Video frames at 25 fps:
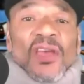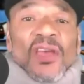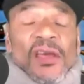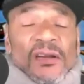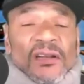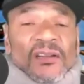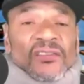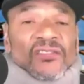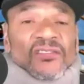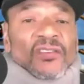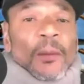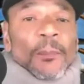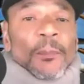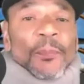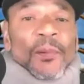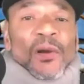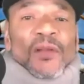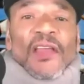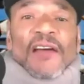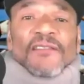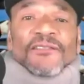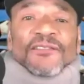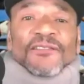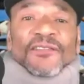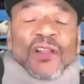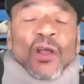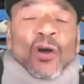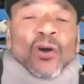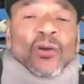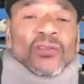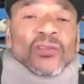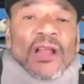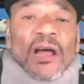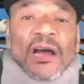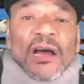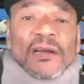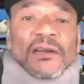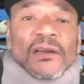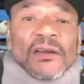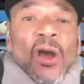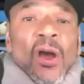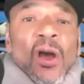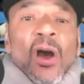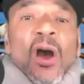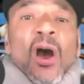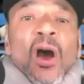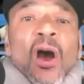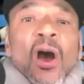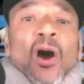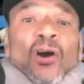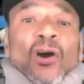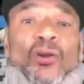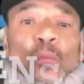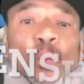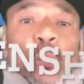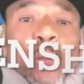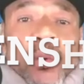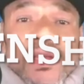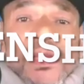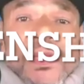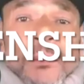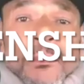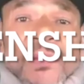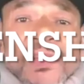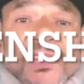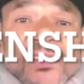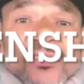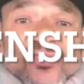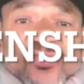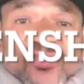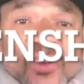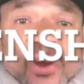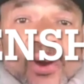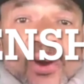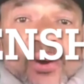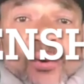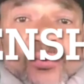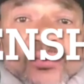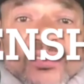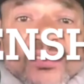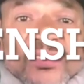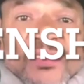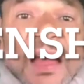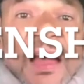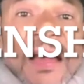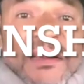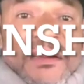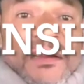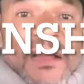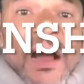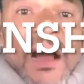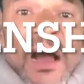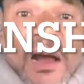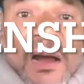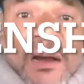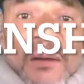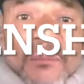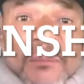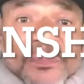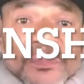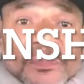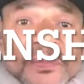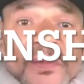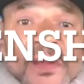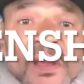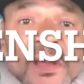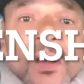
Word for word: Hit us up on that flow line on wingmanshow.com.